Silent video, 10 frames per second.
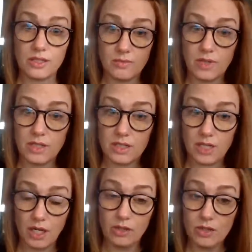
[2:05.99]
some
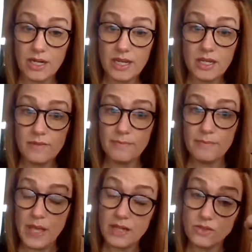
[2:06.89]
coloring
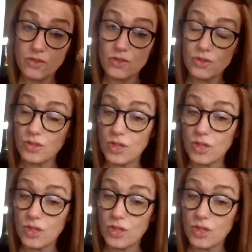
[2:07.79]
pencils or